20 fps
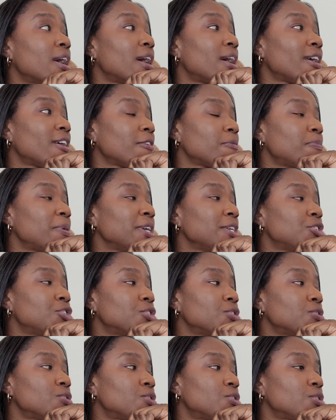I had
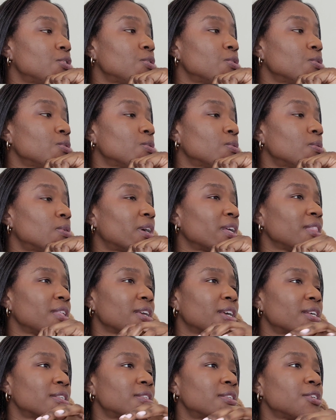patients who, I
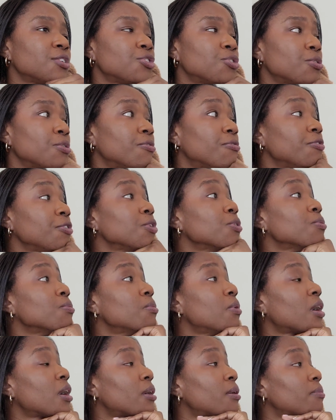think I sent you a
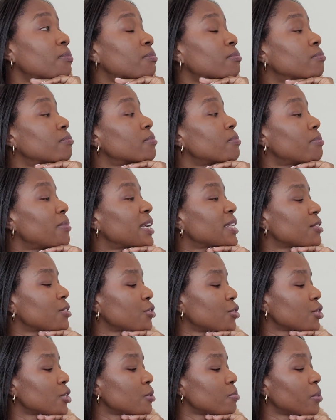few
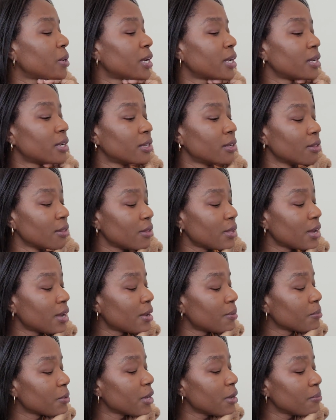messages, but
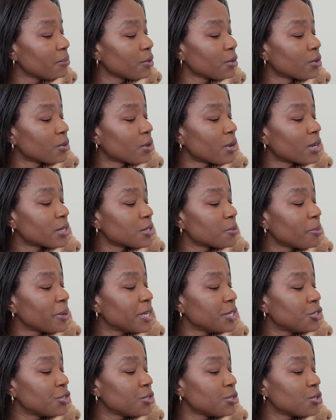I'm coming across
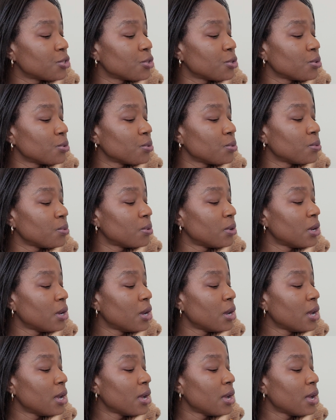patients who
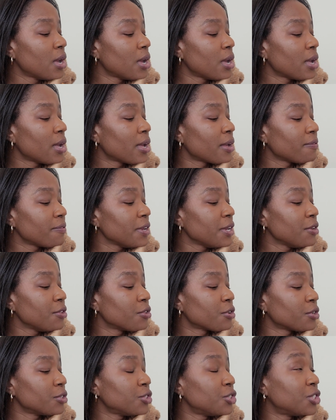have
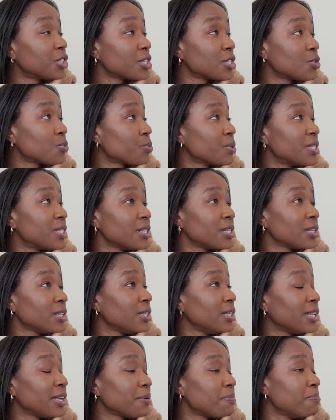either just
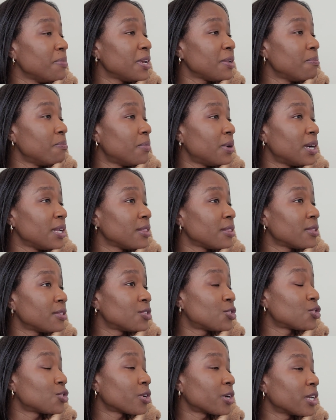recently, like
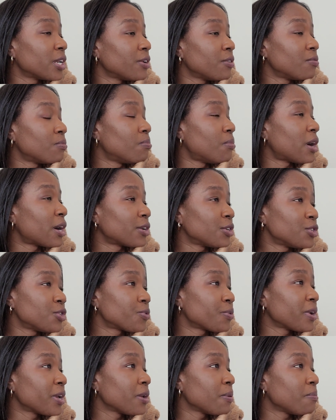mid-month, started
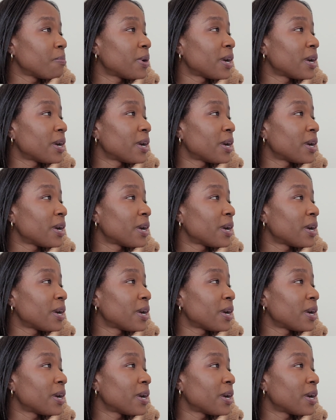monitoring,